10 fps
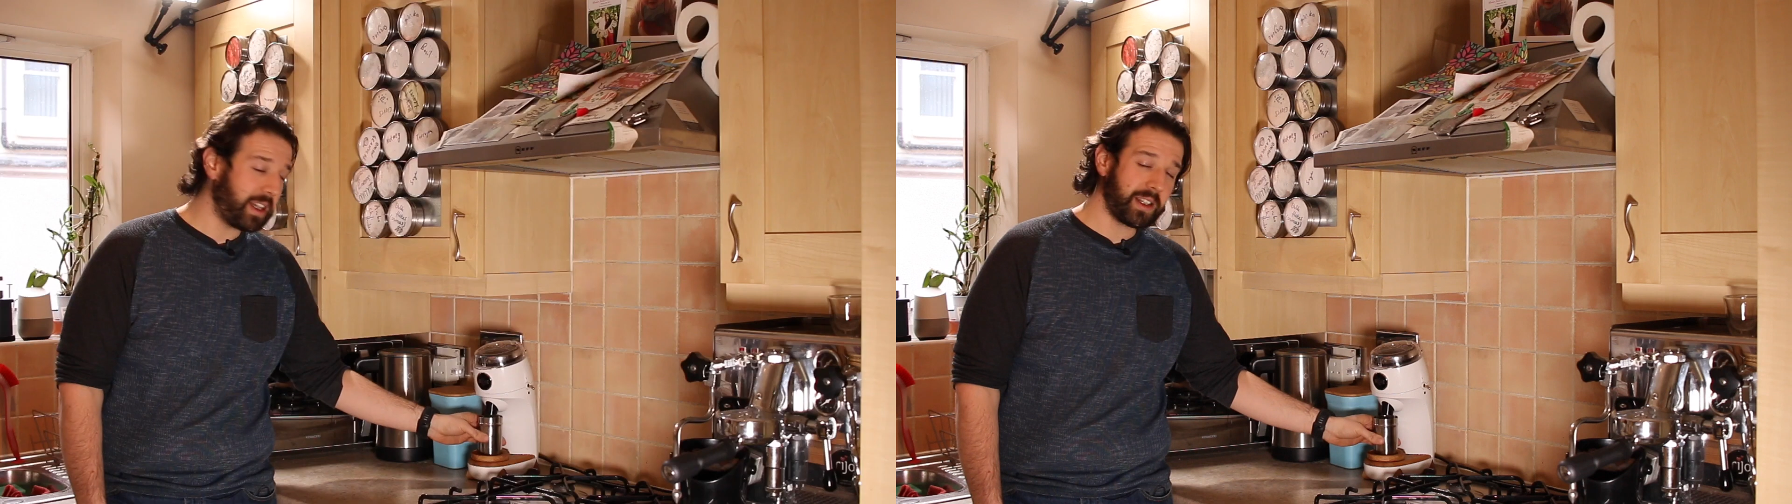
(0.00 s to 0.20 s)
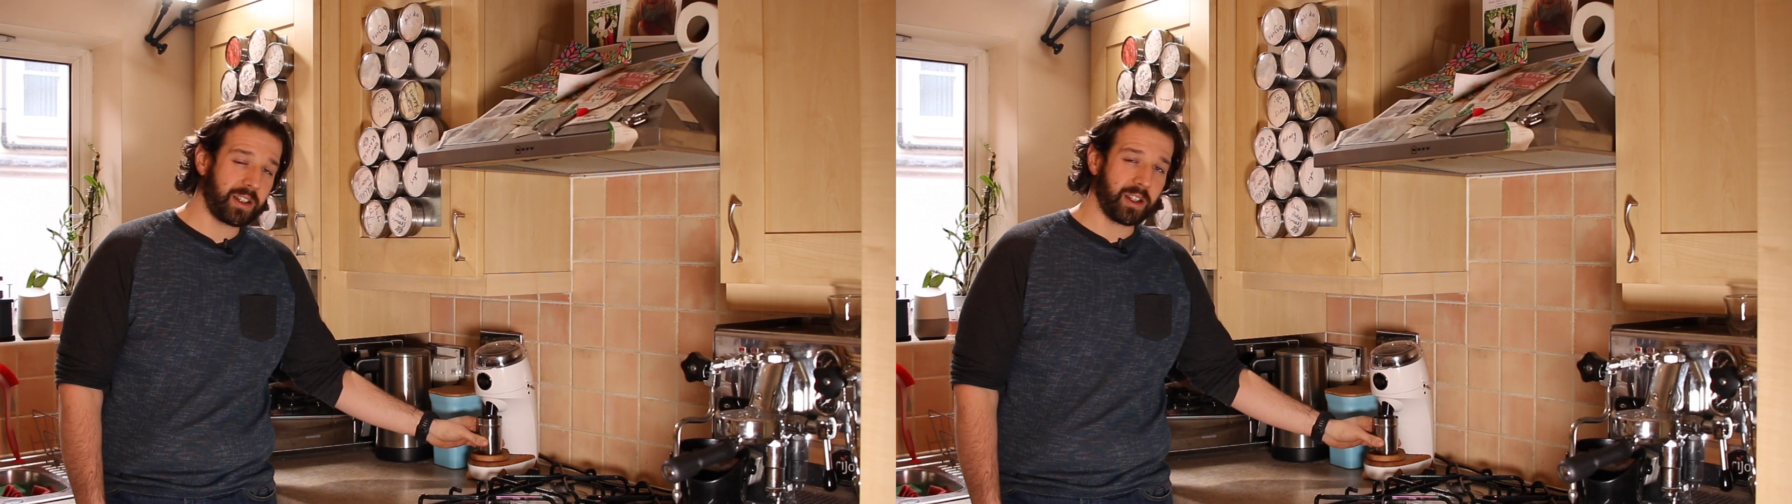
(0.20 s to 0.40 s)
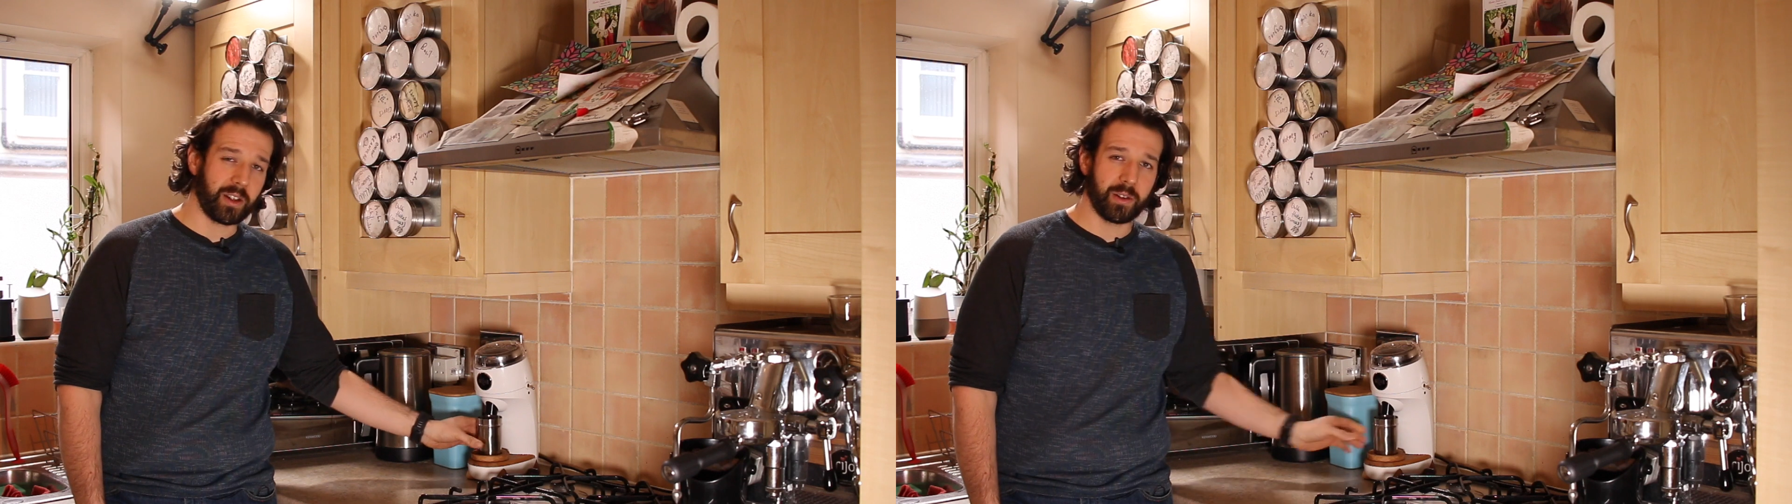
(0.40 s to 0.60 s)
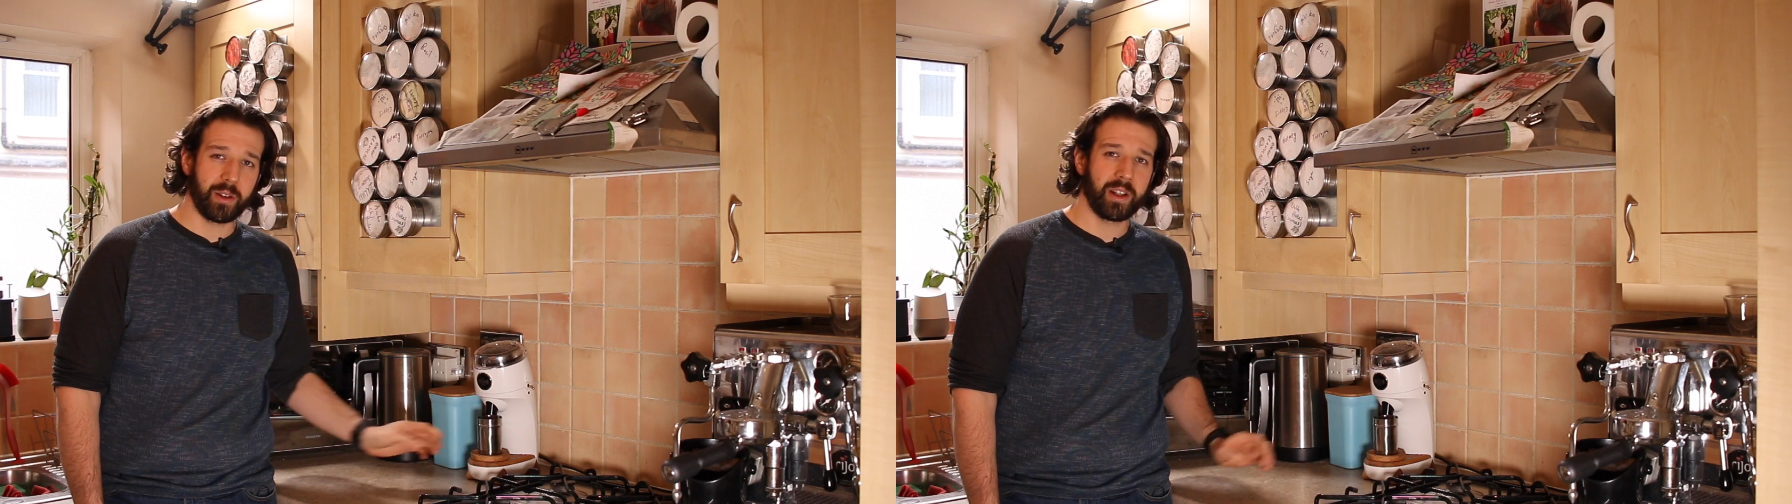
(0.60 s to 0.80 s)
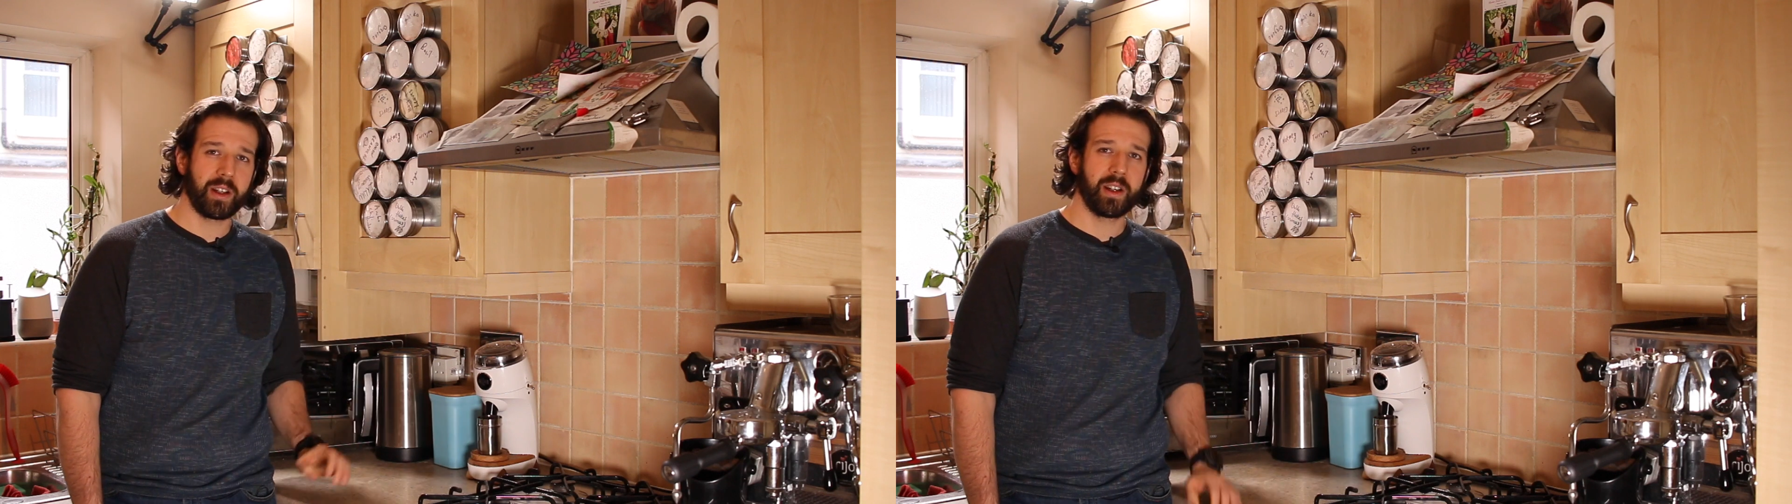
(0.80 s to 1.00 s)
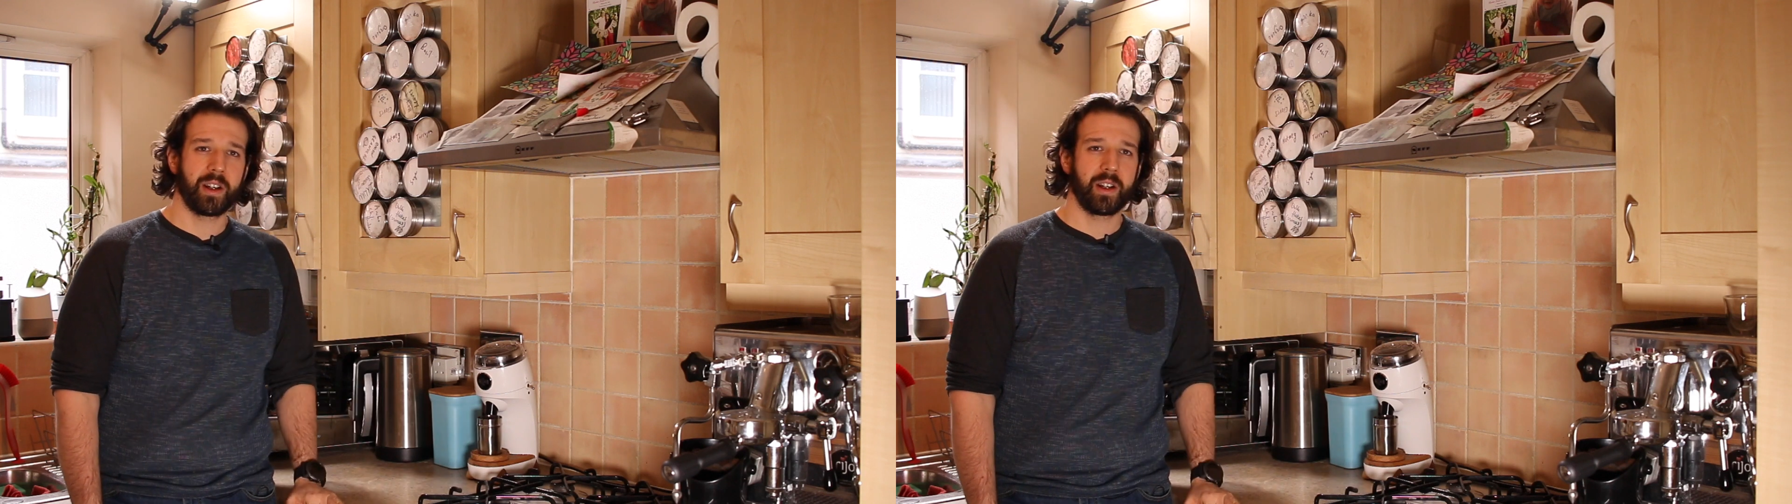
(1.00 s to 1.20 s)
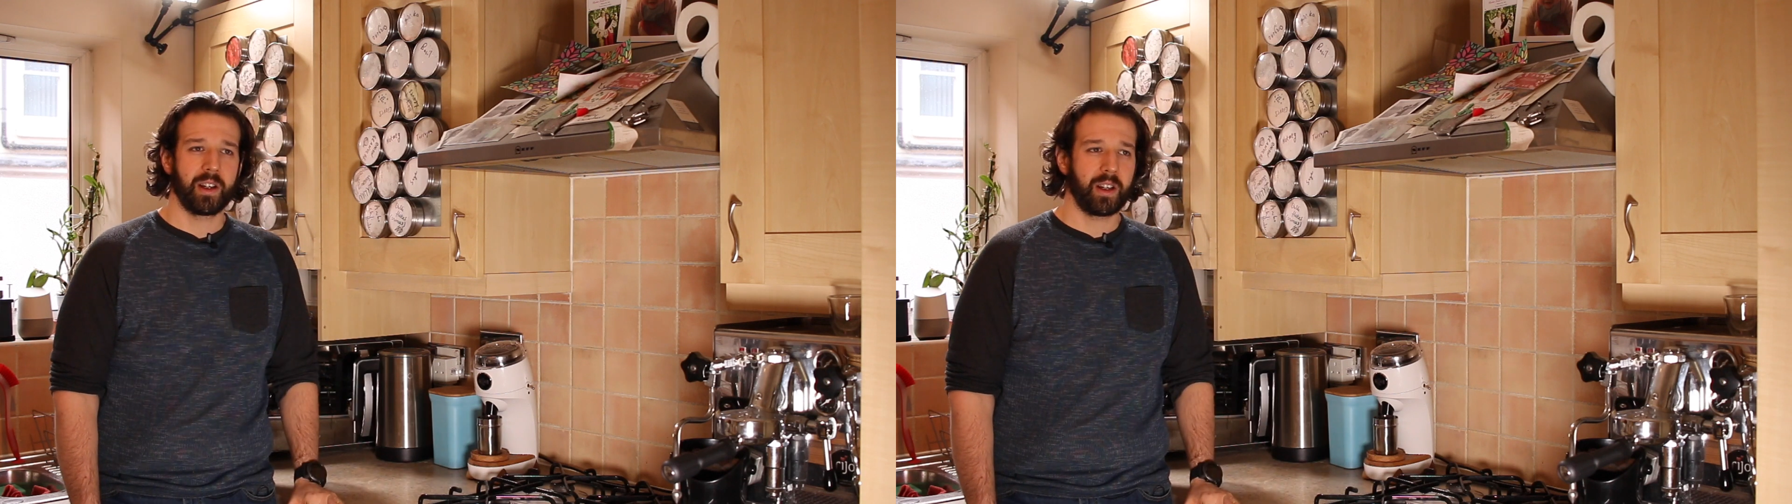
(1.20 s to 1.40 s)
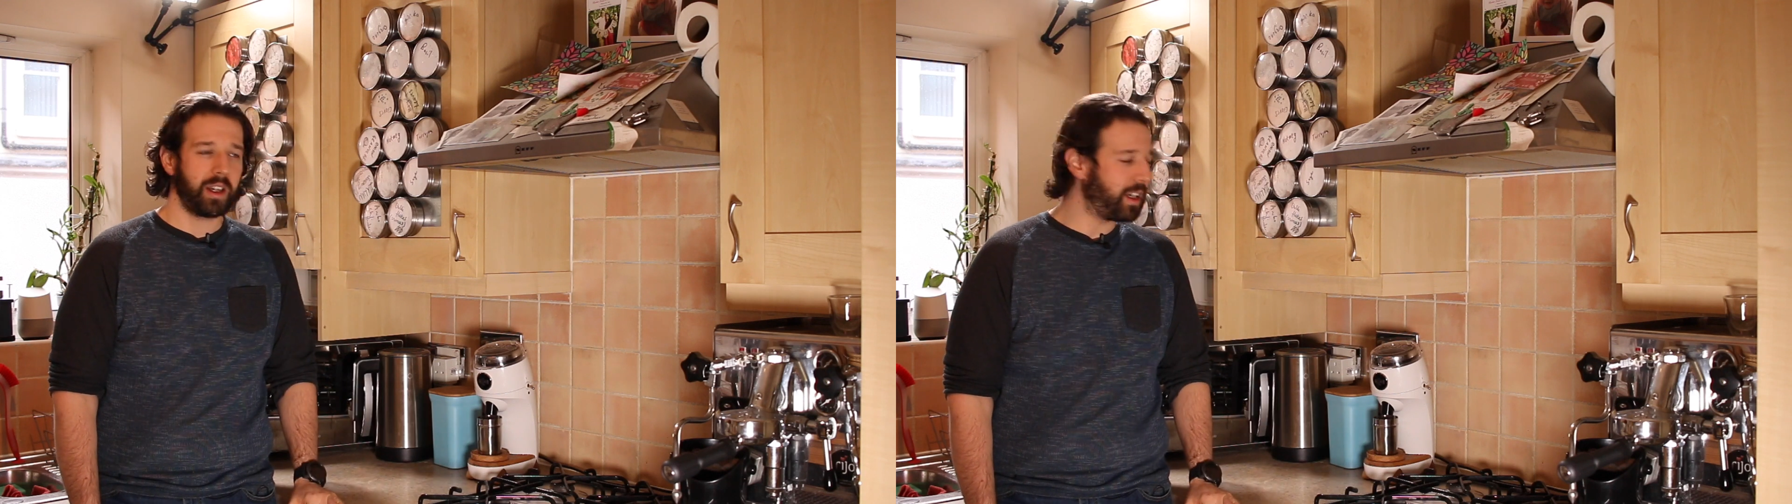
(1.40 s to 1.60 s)
need to do
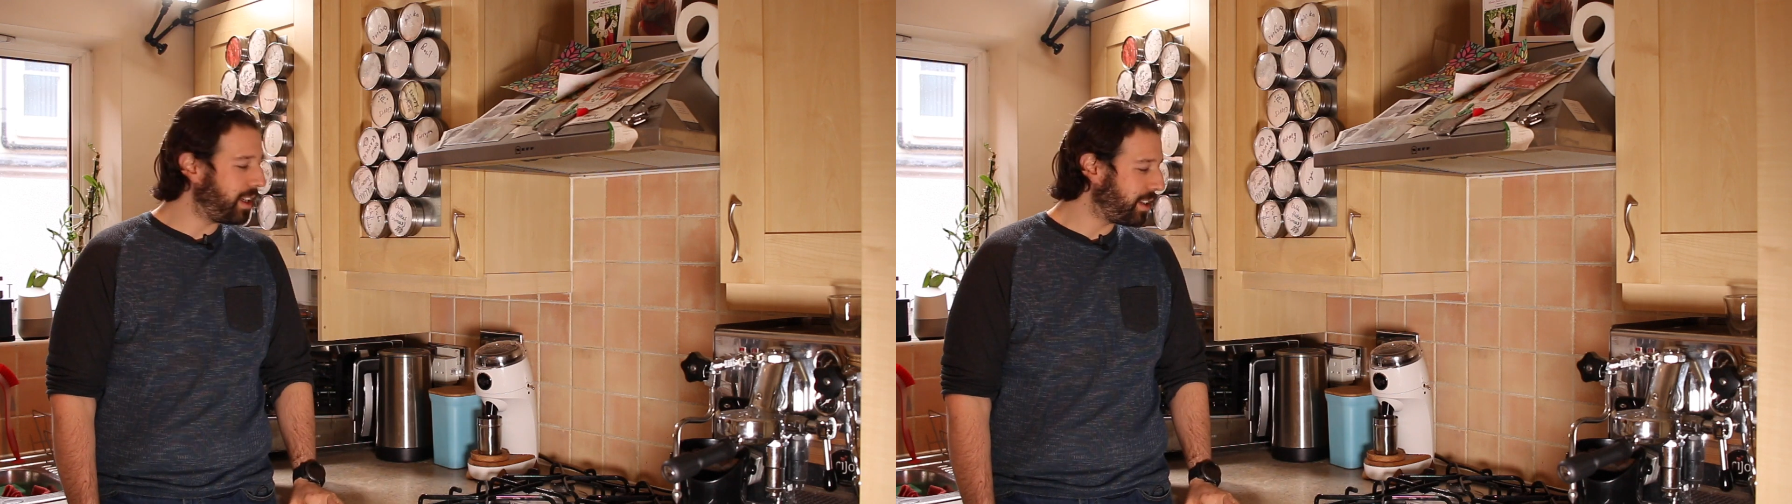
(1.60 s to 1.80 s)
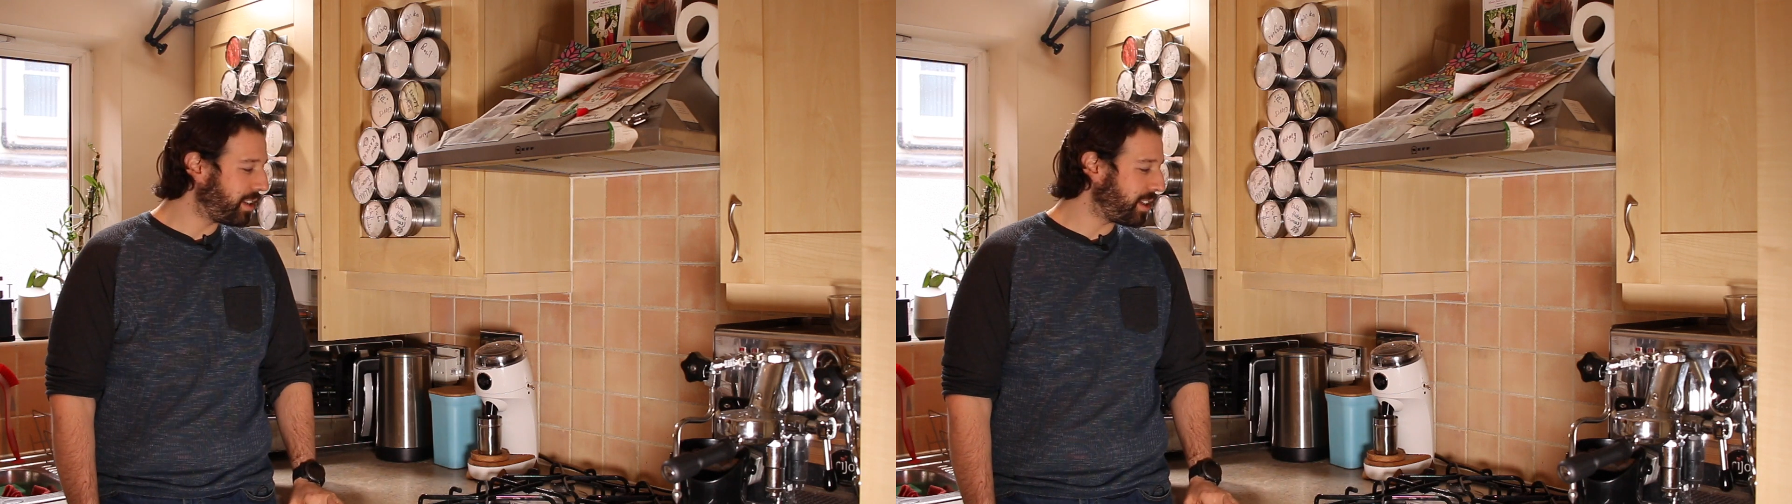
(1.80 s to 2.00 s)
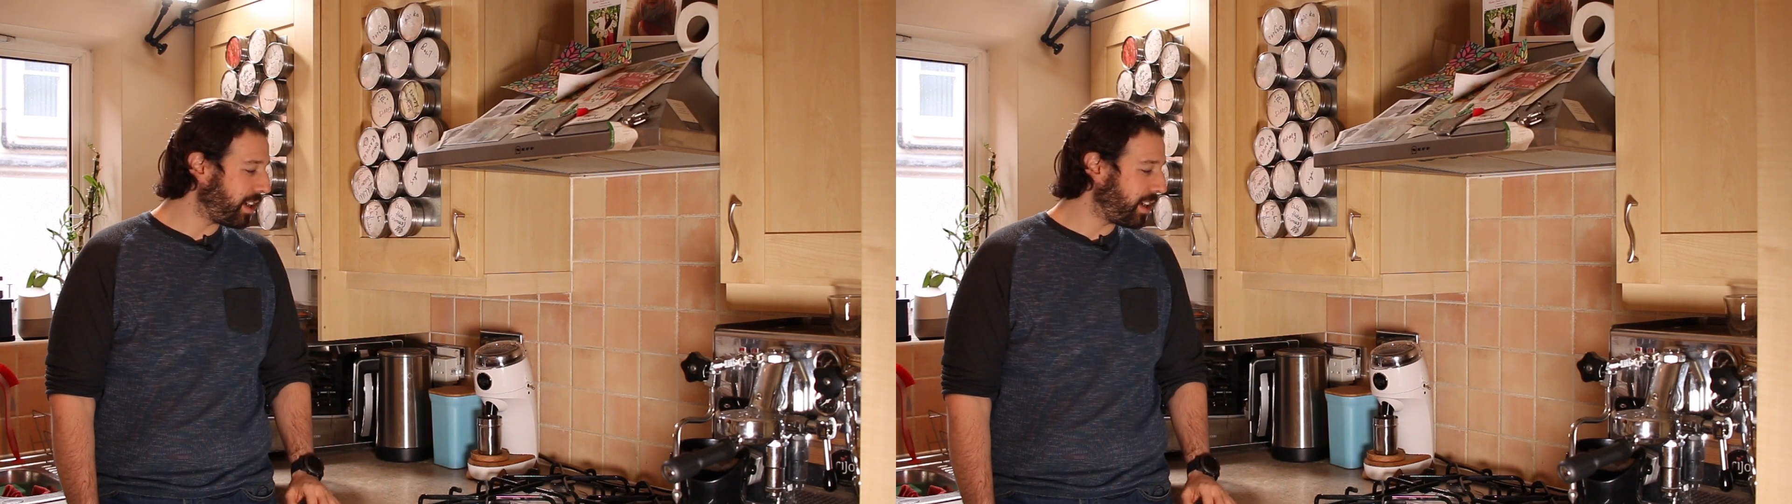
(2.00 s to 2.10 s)
is,